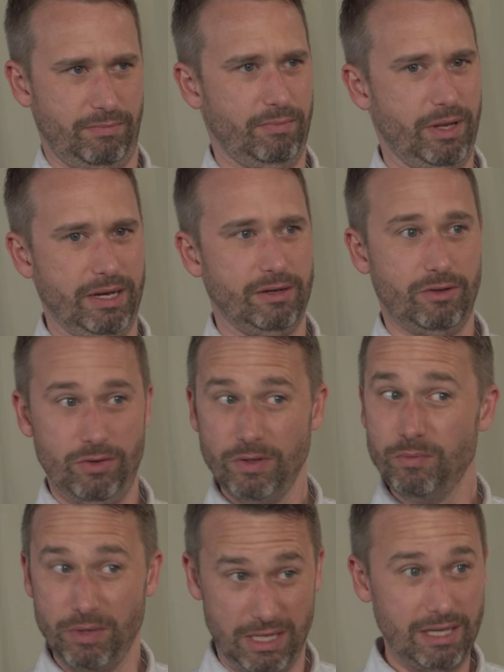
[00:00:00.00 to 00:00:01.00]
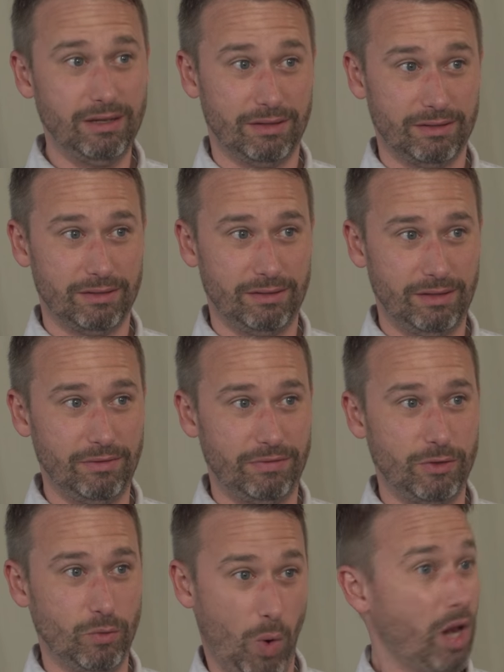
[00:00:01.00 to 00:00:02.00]
but it could be
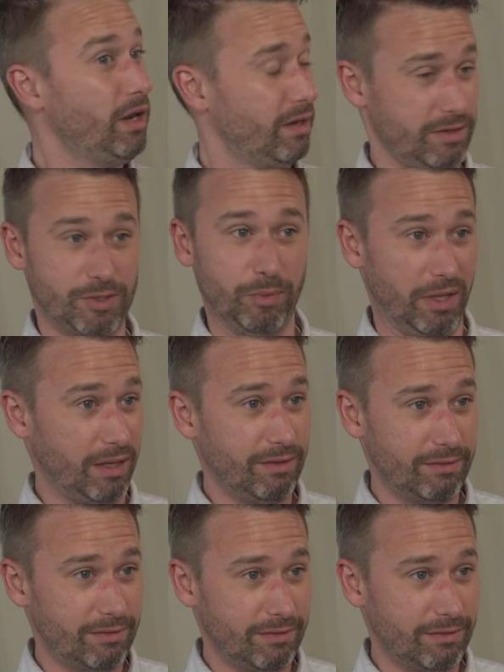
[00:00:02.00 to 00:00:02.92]
if you wanted it to be.